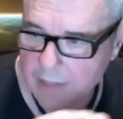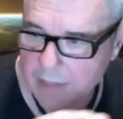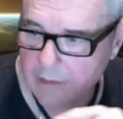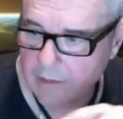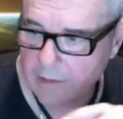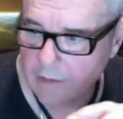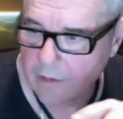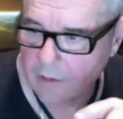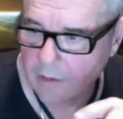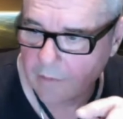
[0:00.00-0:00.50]

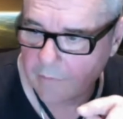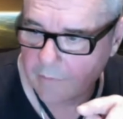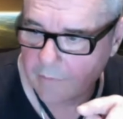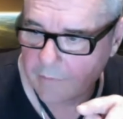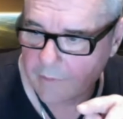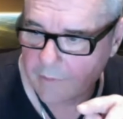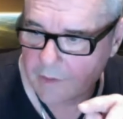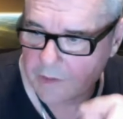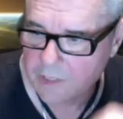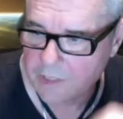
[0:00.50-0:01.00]
on
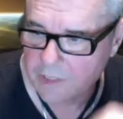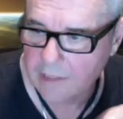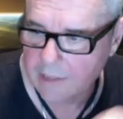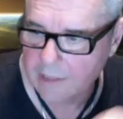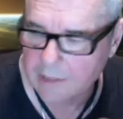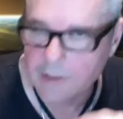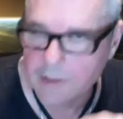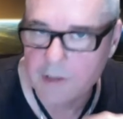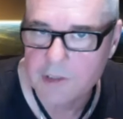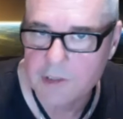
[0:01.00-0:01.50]
the Jay
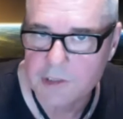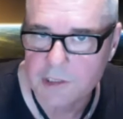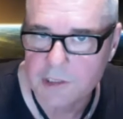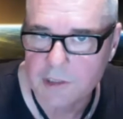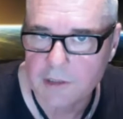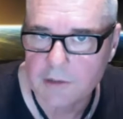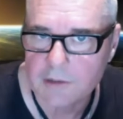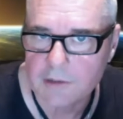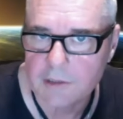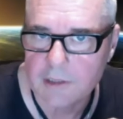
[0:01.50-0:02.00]
Leno
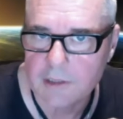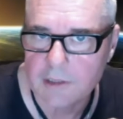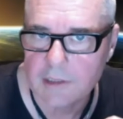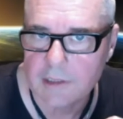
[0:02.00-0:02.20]
show in